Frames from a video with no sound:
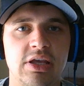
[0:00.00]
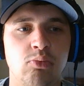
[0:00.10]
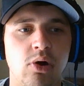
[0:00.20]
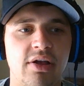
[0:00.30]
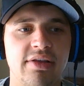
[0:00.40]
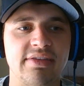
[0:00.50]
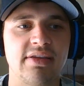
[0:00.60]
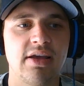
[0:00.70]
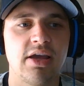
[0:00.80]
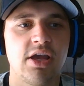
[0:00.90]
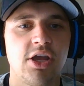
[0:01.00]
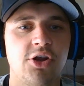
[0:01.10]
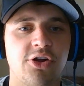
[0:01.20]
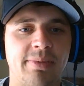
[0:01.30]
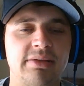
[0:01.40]
he was.
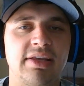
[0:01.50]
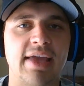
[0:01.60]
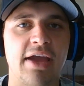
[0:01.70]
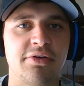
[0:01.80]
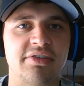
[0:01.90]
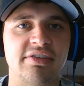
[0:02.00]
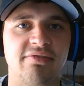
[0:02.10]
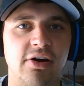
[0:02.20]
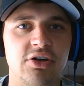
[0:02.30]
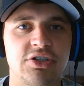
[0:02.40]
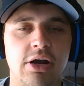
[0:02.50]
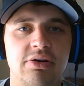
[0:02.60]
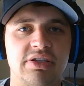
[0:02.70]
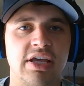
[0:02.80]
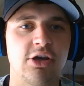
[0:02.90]
You're expecting Anderson Varejao
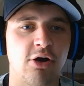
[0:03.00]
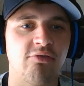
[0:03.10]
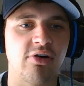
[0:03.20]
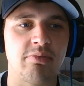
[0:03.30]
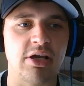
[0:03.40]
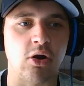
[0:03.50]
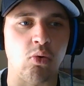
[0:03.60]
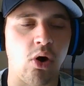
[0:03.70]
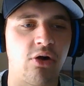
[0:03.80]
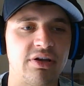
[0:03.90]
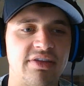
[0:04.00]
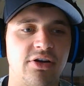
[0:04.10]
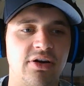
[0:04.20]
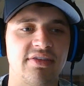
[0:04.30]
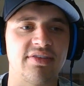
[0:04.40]
to take over and be a quality
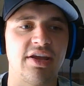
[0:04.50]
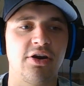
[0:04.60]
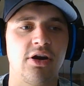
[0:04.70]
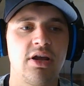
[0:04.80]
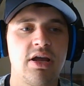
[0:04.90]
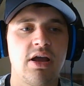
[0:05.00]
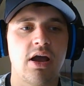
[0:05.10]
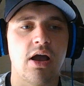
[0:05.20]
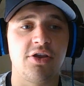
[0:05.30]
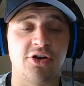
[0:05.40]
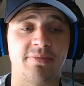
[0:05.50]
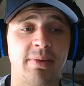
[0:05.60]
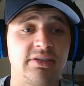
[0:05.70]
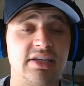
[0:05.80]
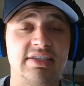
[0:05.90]
starting center. You're
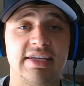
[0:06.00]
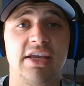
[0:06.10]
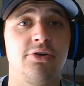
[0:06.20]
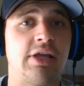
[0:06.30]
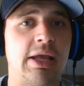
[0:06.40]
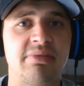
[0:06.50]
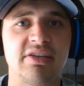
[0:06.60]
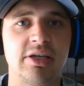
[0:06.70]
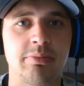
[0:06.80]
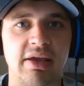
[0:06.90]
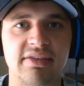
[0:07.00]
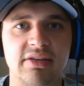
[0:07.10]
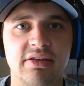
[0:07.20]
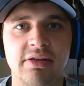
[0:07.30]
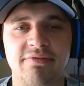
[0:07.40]
expecting Daniel Gibson to
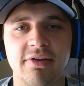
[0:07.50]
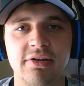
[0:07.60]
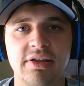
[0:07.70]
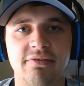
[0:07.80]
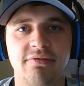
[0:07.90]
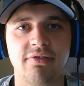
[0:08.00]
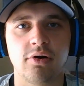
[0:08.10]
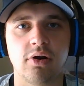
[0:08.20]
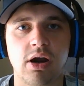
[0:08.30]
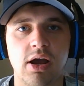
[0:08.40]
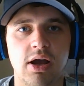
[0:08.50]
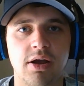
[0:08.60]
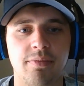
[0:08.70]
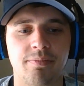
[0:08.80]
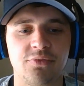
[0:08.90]
basically fill in for
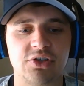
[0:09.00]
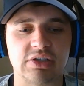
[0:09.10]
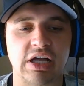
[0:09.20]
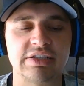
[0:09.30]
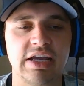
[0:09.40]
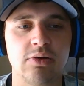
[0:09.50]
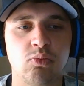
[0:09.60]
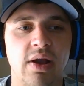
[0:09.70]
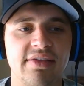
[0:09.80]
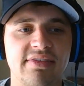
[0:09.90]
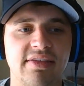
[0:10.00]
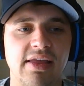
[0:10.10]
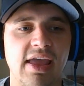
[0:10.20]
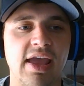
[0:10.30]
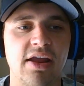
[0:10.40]
Delonte West
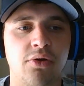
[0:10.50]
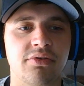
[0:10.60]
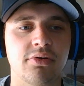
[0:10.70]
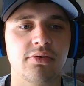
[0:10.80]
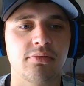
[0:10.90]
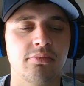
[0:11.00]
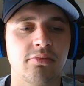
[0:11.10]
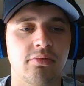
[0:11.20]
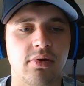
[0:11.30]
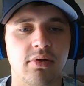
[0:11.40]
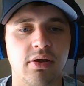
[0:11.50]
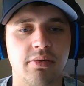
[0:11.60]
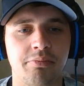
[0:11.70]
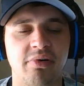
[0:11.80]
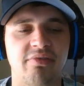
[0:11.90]
and also
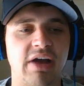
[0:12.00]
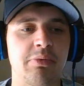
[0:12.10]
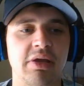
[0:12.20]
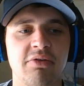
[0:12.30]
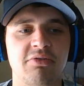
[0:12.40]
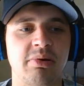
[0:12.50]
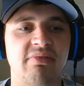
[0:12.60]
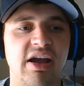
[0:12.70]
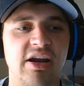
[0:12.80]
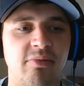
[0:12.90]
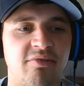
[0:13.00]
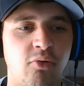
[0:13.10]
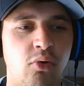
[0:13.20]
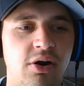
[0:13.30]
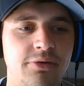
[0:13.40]
provide what he was providing
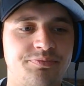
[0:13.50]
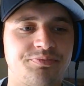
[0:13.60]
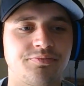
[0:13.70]
before.